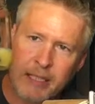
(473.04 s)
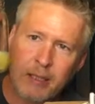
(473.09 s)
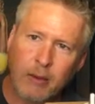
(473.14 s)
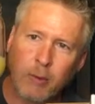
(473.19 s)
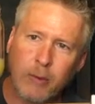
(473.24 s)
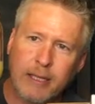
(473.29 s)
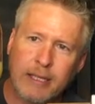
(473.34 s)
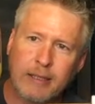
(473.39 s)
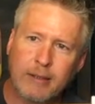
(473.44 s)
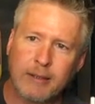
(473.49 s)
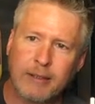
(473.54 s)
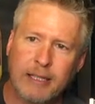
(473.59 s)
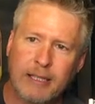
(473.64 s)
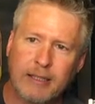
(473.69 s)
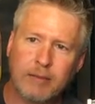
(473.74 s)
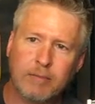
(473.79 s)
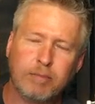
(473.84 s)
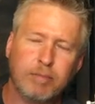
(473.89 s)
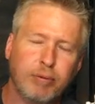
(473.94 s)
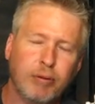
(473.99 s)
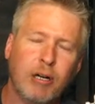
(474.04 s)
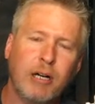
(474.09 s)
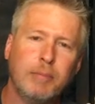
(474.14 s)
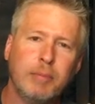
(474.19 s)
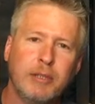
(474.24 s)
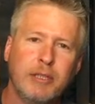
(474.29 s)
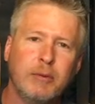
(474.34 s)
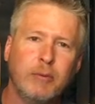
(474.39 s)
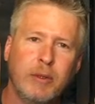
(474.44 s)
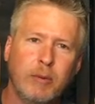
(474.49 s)
well,
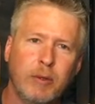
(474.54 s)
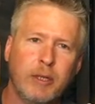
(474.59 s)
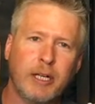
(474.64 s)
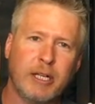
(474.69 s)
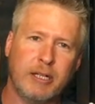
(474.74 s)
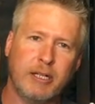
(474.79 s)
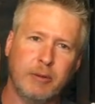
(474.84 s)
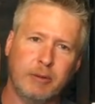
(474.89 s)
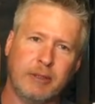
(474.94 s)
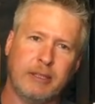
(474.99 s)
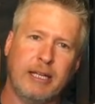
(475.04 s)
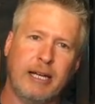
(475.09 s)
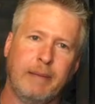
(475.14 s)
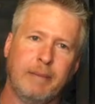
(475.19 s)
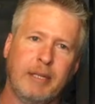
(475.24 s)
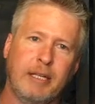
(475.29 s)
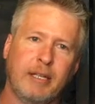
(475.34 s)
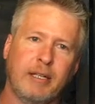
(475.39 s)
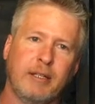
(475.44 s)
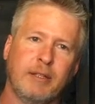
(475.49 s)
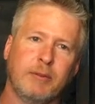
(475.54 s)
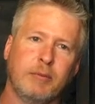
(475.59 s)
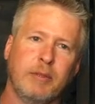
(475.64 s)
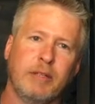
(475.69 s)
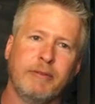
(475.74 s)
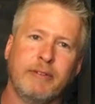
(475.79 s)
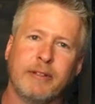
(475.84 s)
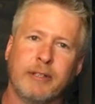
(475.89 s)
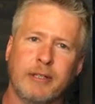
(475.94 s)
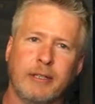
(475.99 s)
probably we want to note that because
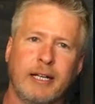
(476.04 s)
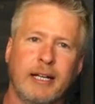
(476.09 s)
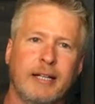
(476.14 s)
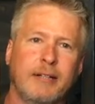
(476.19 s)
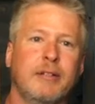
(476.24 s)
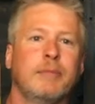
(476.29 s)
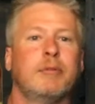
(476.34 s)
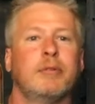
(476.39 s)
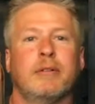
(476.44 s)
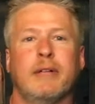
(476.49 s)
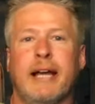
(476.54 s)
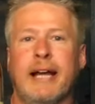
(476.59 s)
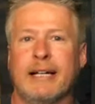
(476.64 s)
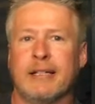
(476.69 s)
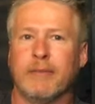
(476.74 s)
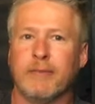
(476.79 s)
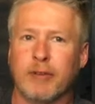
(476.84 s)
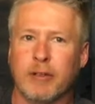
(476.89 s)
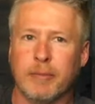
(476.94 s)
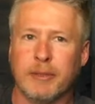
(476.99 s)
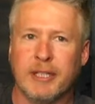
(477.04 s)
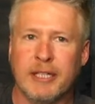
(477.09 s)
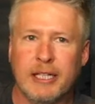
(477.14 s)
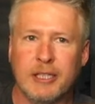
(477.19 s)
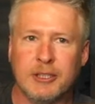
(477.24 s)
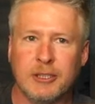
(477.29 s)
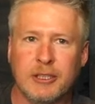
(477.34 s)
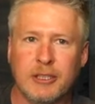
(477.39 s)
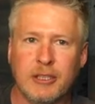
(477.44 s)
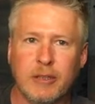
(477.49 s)
we've either got some sort of active
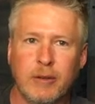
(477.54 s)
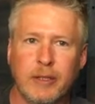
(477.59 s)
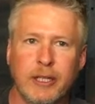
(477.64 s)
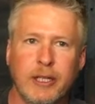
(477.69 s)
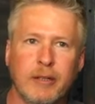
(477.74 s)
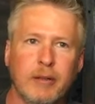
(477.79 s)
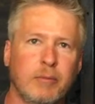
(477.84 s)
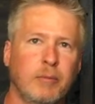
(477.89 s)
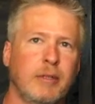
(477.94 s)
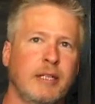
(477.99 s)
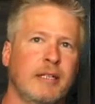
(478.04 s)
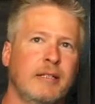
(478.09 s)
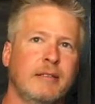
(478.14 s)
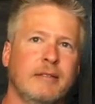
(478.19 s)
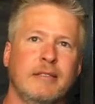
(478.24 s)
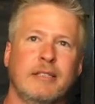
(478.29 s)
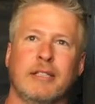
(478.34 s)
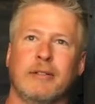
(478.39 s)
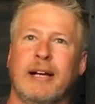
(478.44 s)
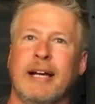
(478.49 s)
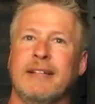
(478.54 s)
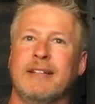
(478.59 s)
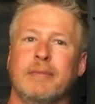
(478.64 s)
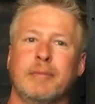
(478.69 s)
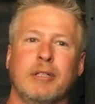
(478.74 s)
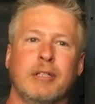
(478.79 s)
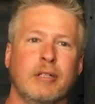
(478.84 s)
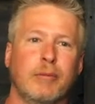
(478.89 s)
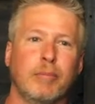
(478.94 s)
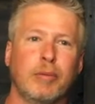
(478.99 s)
fermentation going, we had
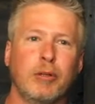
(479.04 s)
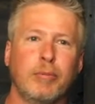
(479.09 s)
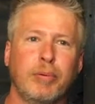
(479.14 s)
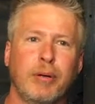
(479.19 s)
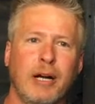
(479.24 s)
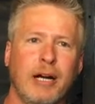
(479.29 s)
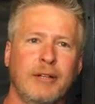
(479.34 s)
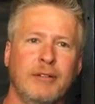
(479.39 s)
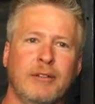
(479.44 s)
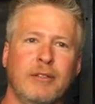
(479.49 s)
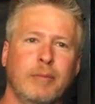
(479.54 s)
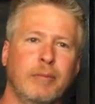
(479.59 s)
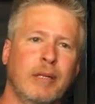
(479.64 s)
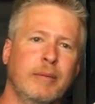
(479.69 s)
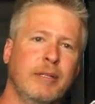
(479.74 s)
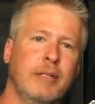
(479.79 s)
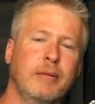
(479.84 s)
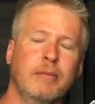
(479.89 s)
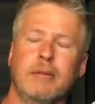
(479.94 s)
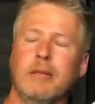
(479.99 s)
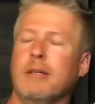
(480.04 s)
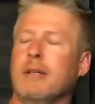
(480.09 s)
something in the brew process, maybe